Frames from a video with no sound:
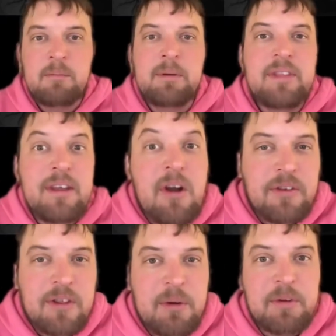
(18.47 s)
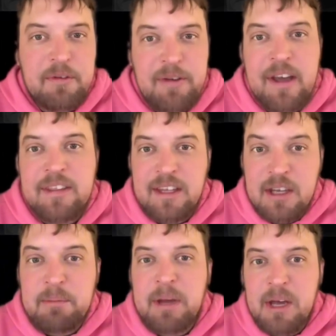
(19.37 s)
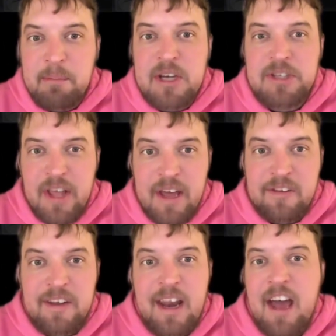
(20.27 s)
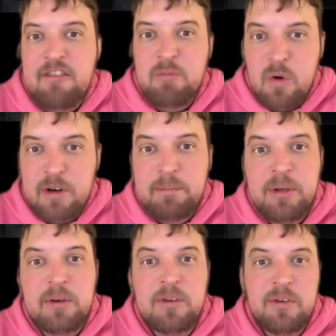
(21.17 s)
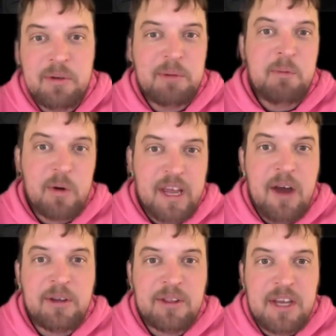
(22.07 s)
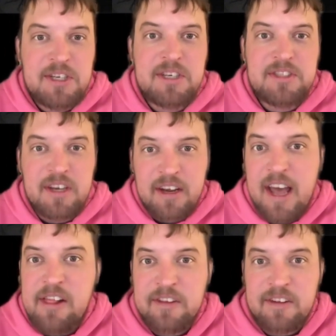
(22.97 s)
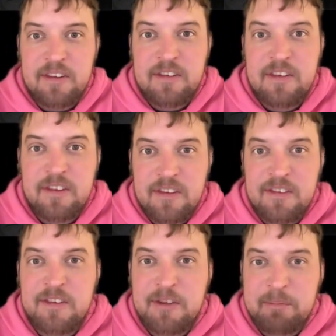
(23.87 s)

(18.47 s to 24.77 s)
But then also there was the fact that he could pay them much less and have more computers doing more calculations and analyses.